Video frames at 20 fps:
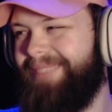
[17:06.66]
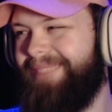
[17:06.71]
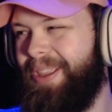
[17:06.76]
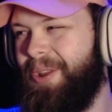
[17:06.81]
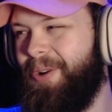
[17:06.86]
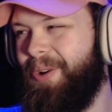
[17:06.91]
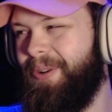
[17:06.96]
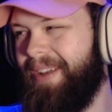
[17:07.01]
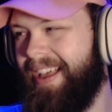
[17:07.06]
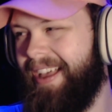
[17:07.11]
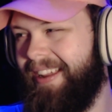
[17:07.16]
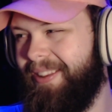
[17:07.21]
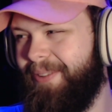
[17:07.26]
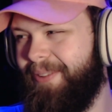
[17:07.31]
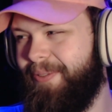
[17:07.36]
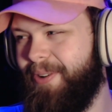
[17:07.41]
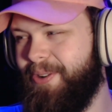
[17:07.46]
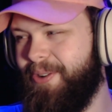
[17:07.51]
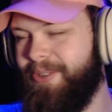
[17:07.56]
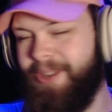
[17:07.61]
you know, kind of the
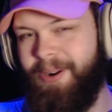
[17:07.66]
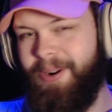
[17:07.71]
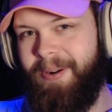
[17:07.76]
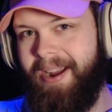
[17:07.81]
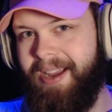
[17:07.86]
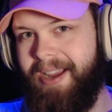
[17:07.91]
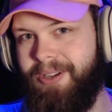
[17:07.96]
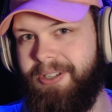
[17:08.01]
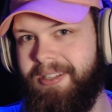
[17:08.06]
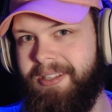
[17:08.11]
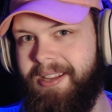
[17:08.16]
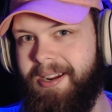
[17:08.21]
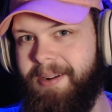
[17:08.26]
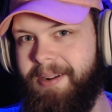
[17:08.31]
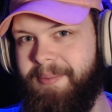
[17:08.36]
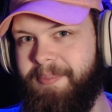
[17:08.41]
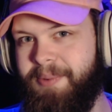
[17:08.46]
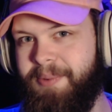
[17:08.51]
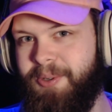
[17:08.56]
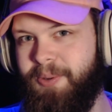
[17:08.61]
first interaction
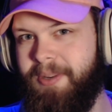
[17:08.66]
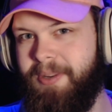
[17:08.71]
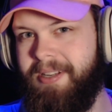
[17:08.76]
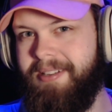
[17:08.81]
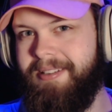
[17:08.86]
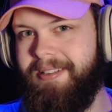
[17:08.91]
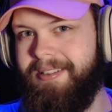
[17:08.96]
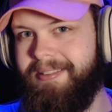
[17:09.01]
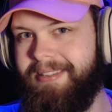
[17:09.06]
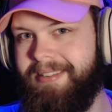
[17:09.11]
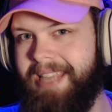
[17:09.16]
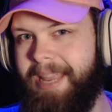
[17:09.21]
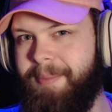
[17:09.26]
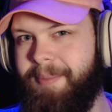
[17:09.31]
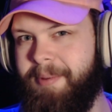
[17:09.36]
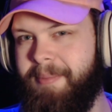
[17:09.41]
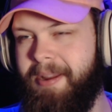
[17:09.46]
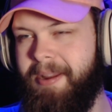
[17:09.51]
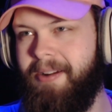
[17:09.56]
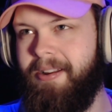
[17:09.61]
there between
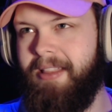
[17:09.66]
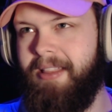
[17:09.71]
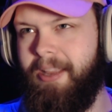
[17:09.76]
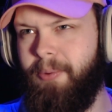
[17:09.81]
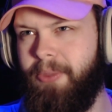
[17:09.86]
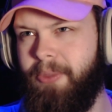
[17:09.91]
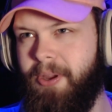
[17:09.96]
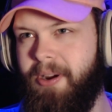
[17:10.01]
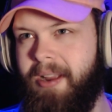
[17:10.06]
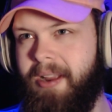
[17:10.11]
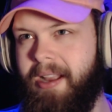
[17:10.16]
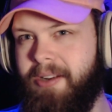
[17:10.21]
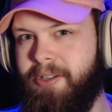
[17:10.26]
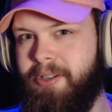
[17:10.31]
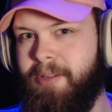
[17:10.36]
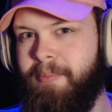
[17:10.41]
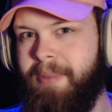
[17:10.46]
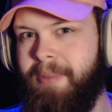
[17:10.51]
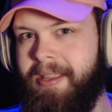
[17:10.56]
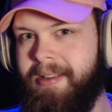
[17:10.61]
Sam and Mary, like with her
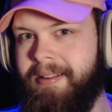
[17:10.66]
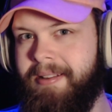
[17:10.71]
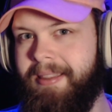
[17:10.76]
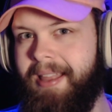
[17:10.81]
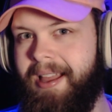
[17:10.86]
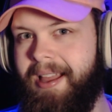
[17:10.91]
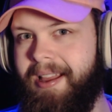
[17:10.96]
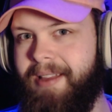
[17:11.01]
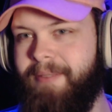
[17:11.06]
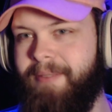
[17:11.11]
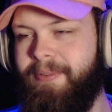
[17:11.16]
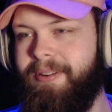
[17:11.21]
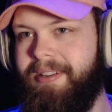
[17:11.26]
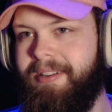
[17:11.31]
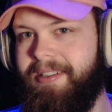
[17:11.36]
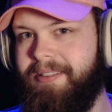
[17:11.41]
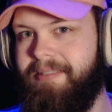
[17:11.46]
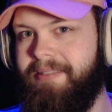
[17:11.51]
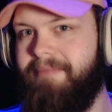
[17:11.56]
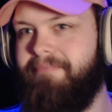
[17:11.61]
actually being alive, and
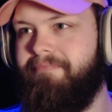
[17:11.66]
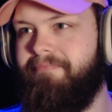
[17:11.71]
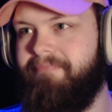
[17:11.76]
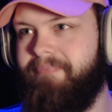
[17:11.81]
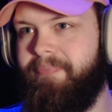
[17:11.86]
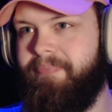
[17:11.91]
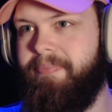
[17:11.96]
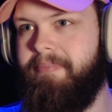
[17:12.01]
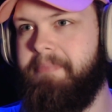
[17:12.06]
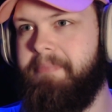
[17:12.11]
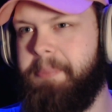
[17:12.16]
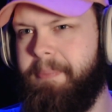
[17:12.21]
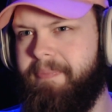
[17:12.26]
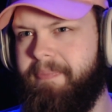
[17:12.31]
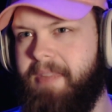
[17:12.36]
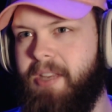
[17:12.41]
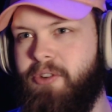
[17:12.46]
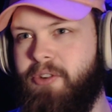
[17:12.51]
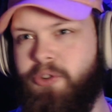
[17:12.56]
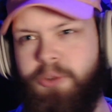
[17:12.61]
he's
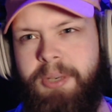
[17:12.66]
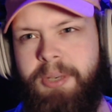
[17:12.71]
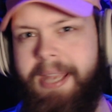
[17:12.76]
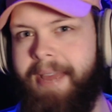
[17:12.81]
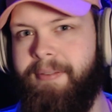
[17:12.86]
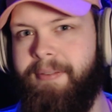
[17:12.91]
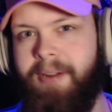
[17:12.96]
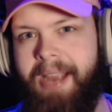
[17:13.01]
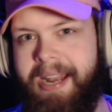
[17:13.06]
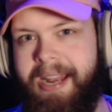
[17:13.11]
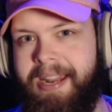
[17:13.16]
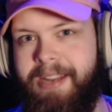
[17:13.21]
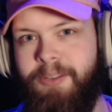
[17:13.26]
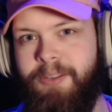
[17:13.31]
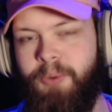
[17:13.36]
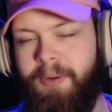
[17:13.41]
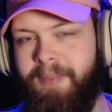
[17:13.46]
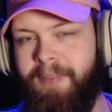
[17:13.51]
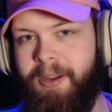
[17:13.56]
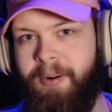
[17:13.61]
just never had any
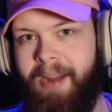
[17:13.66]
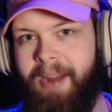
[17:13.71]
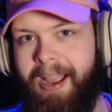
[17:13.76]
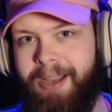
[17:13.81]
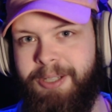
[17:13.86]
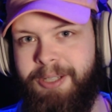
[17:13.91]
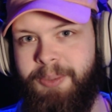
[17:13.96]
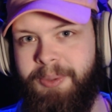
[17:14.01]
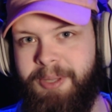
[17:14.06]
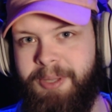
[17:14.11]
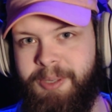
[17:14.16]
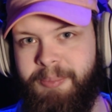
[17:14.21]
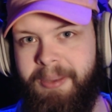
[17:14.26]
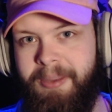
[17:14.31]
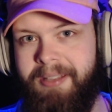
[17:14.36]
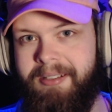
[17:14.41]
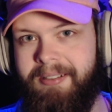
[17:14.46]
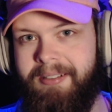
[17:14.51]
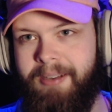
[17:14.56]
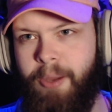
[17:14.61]
sort of interaction with his
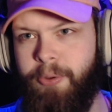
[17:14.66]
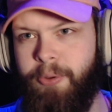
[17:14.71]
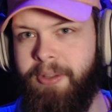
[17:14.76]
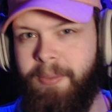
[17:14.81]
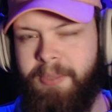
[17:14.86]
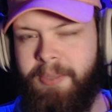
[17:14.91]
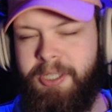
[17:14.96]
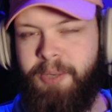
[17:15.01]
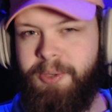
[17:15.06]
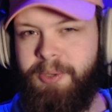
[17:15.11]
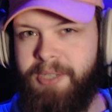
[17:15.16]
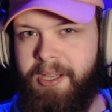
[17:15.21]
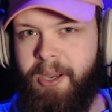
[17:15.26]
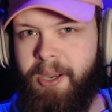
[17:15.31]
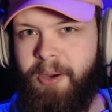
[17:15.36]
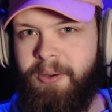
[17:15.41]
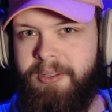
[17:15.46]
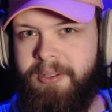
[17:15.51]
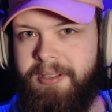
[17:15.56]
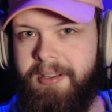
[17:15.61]
mother other than when she was a
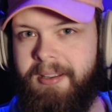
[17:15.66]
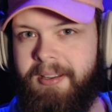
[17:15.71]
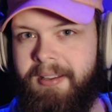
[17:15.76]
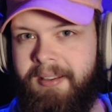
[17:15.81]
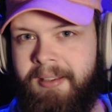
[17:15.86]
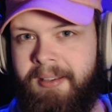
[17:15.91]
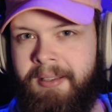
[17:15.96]
ghost.